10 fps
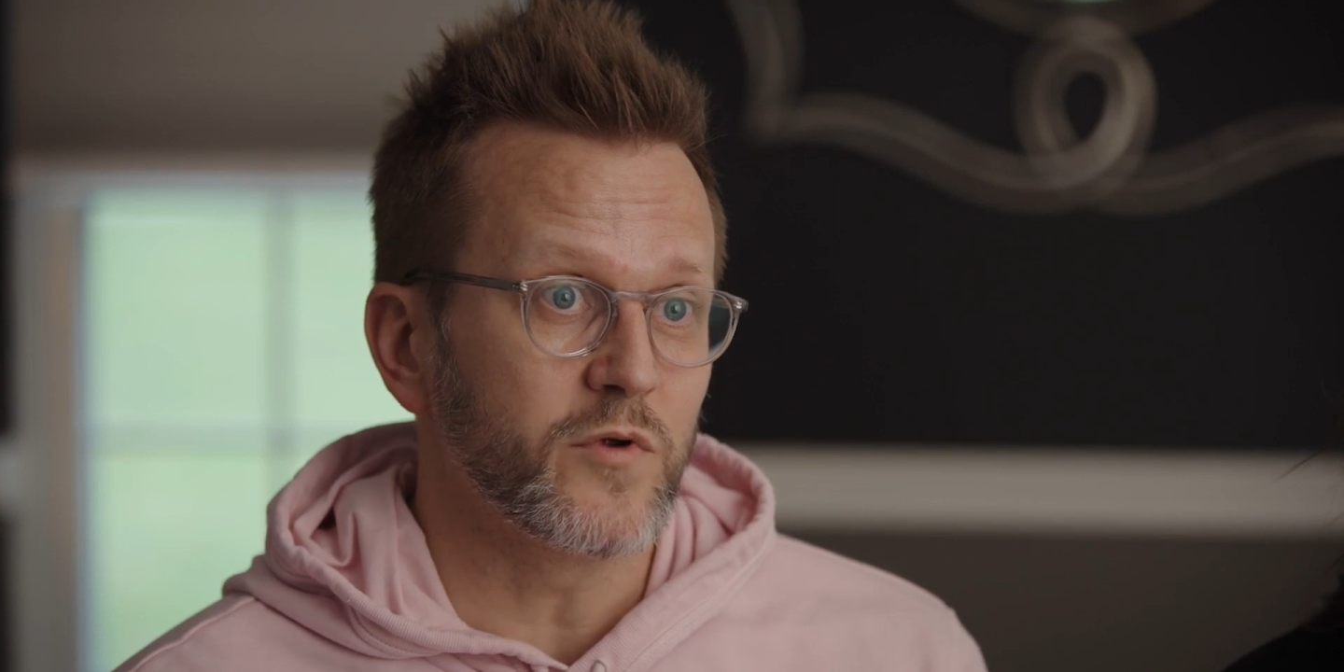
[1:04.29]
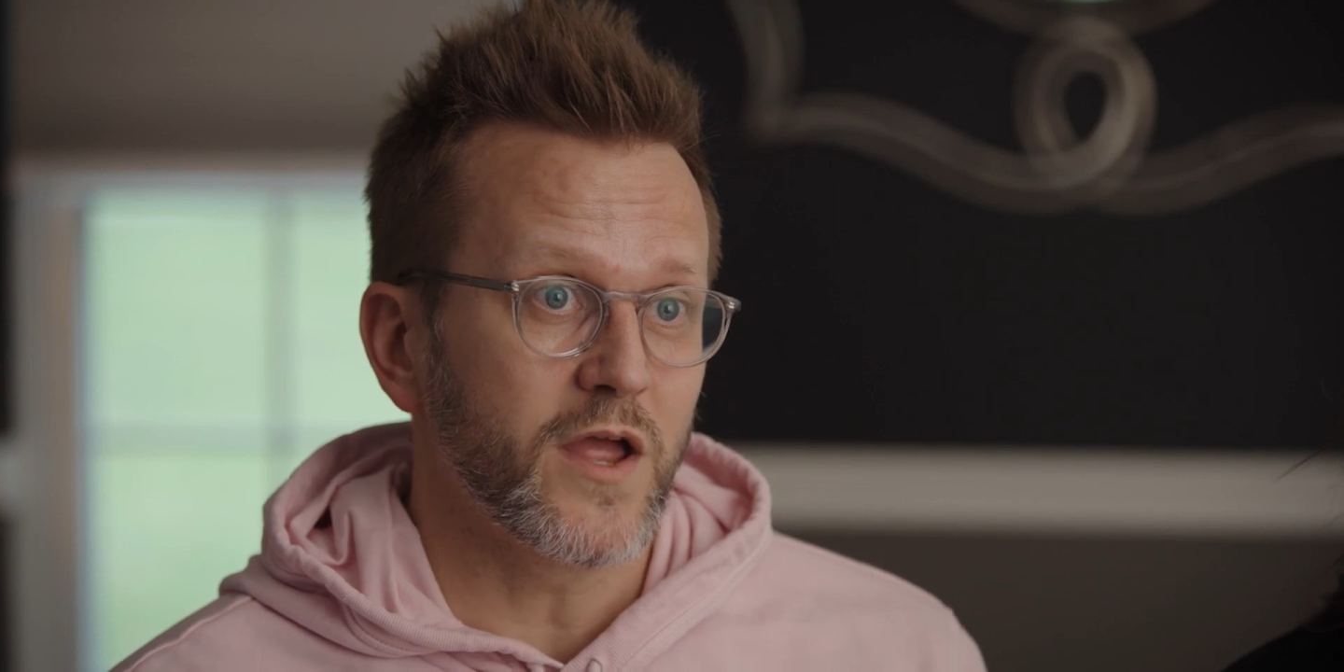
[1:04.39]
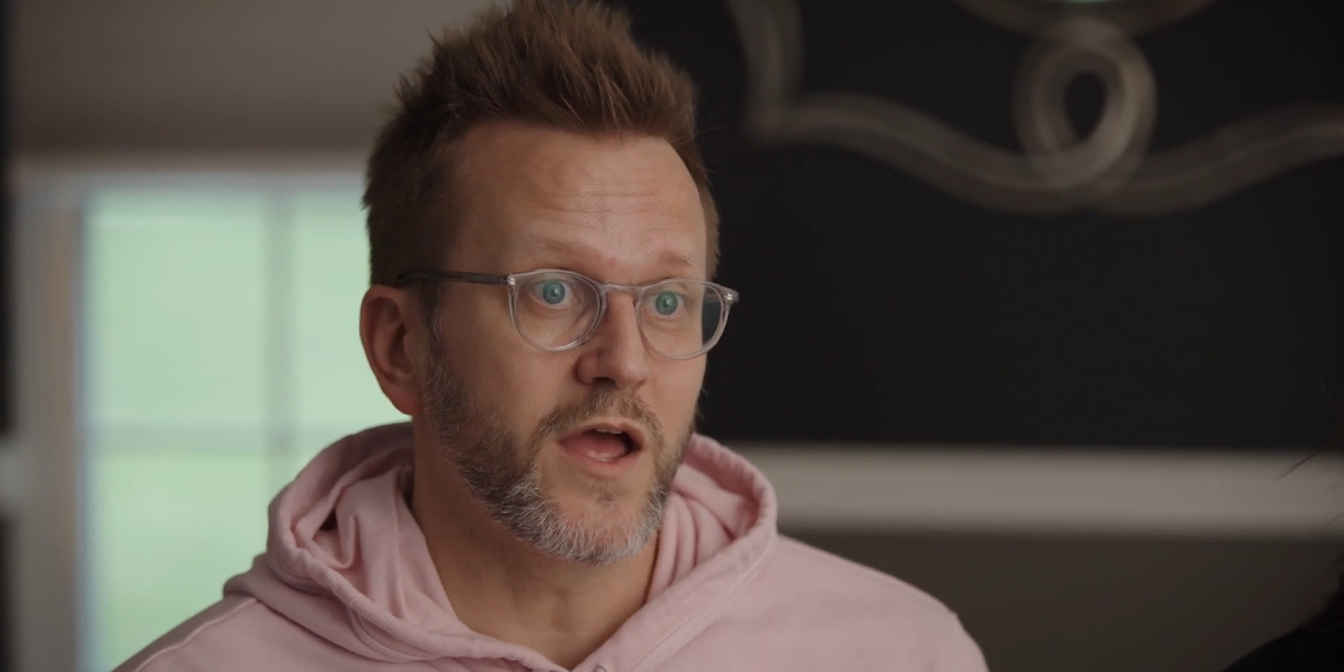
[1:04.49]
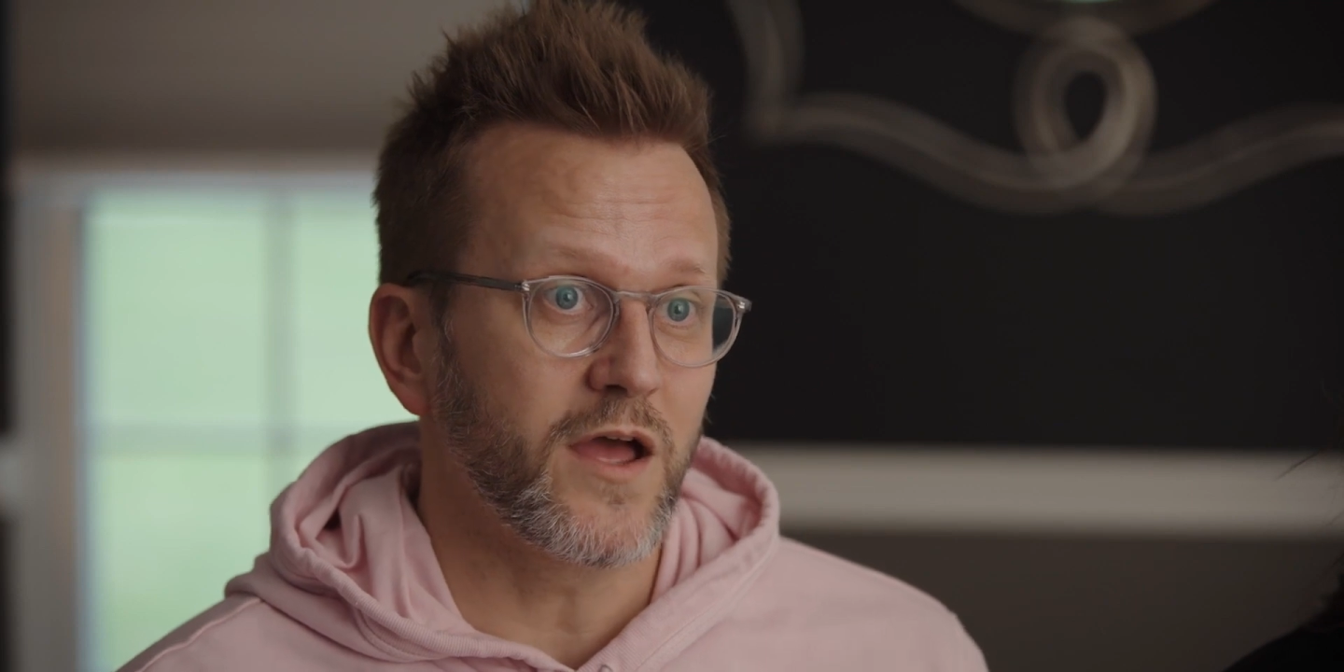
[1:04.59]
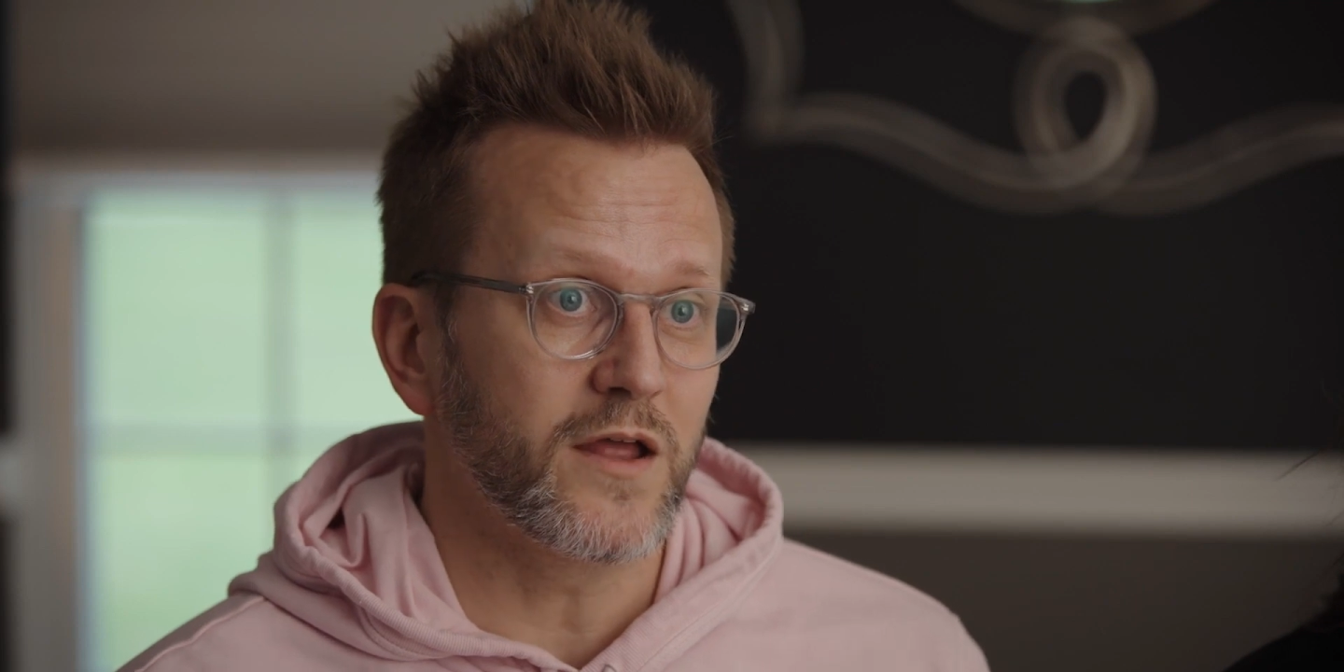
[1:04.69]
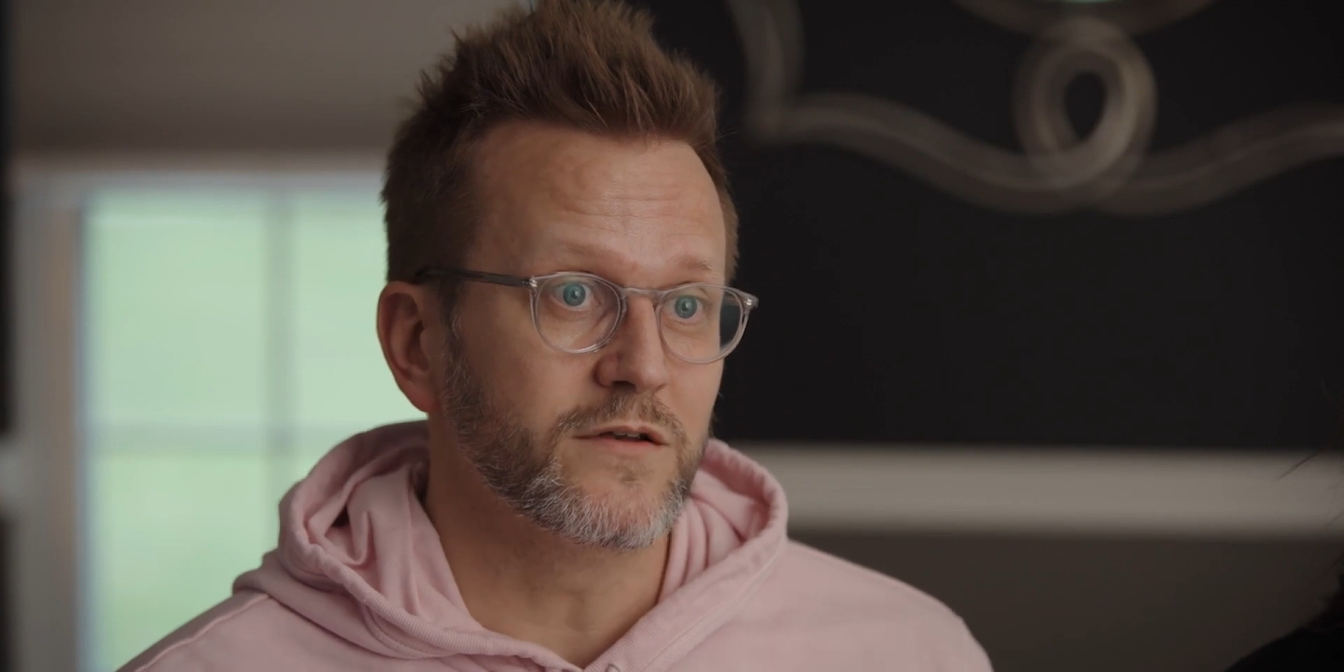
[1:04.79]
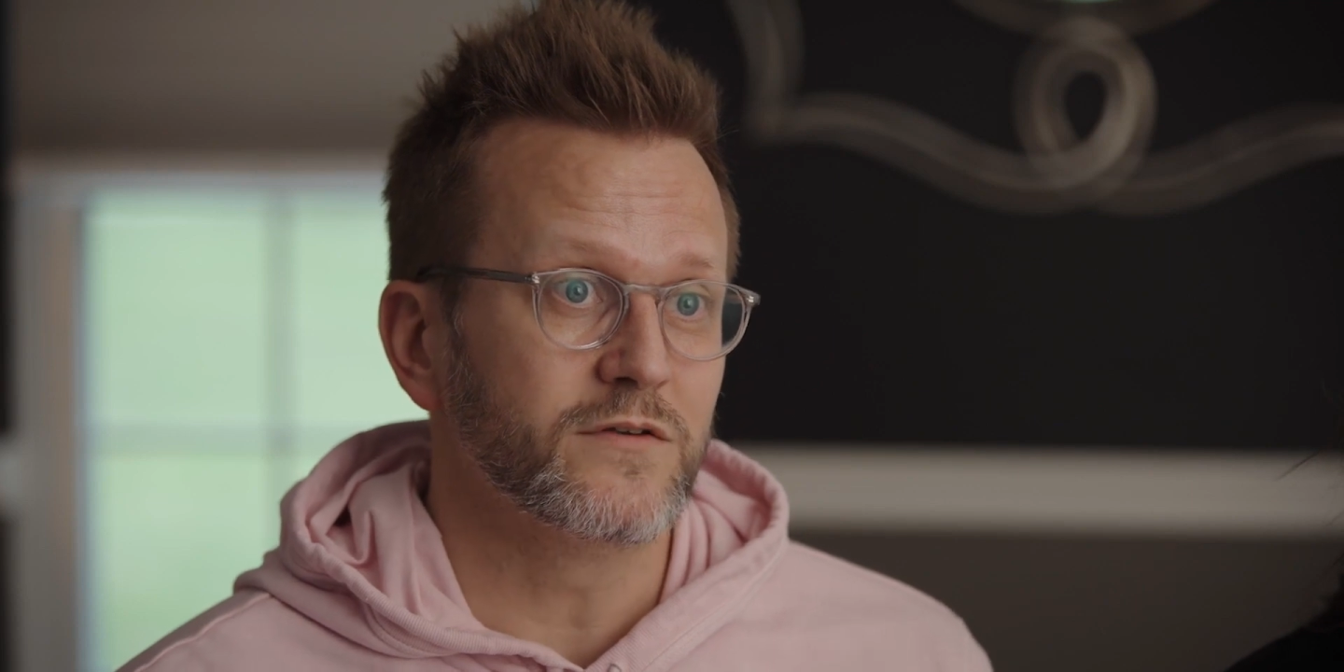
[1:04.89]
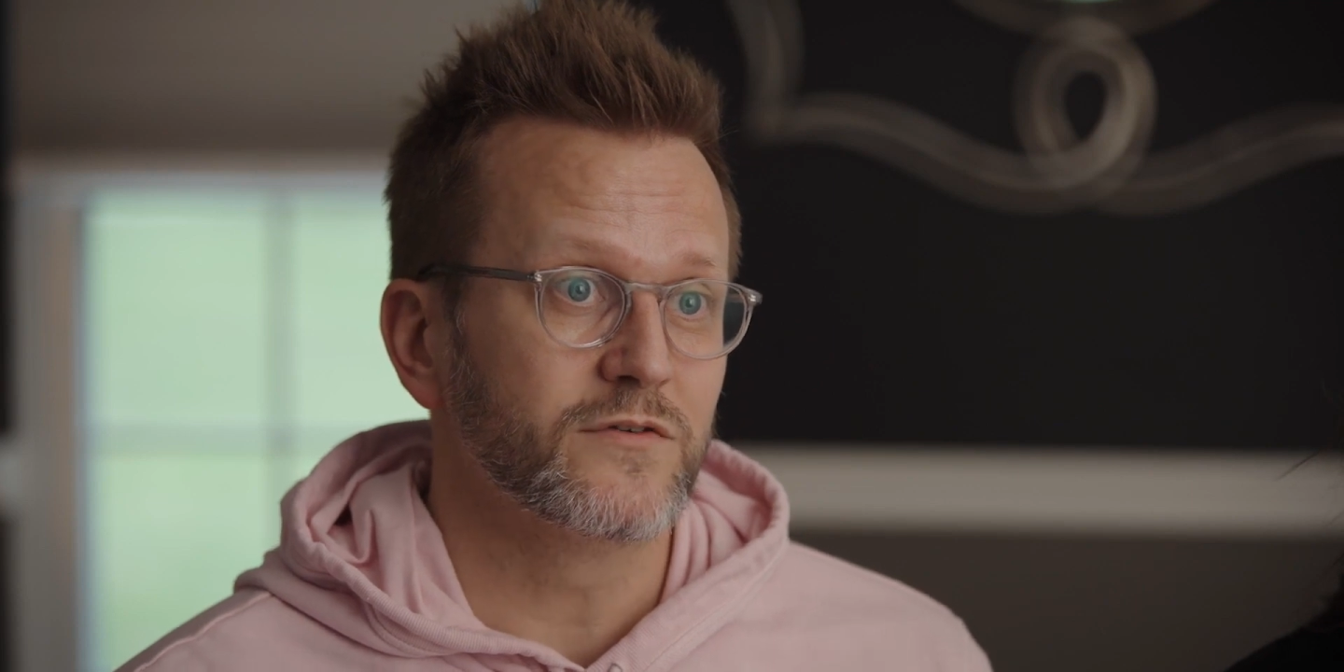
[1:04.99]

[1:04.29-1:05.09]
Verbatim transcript: we had